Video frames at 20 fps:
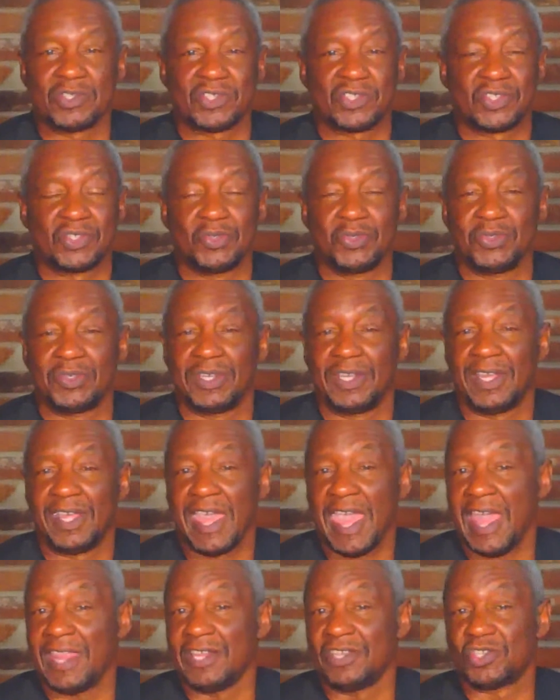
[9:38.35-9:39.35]
to
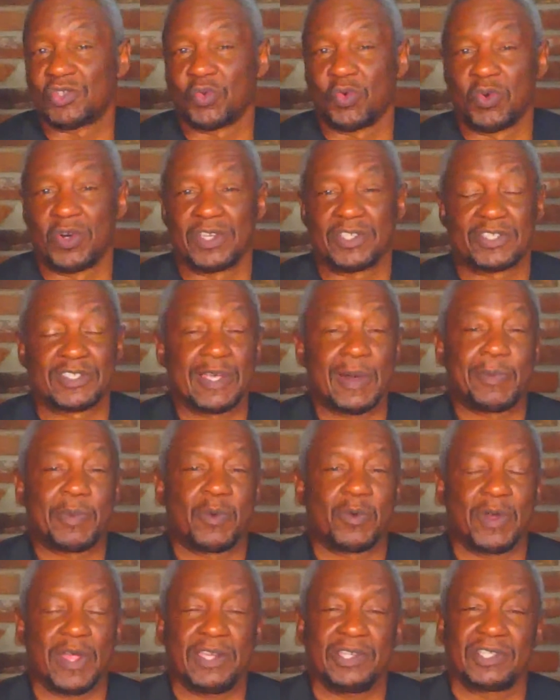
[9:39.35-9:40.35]
heading towards
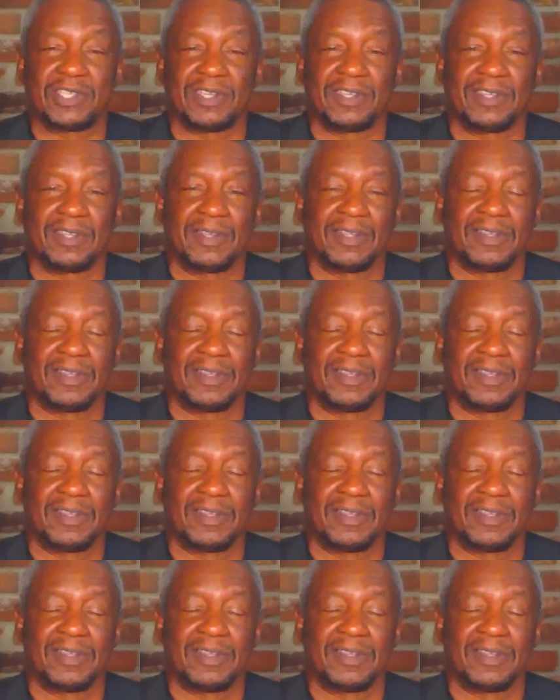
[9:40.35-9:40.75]
separation,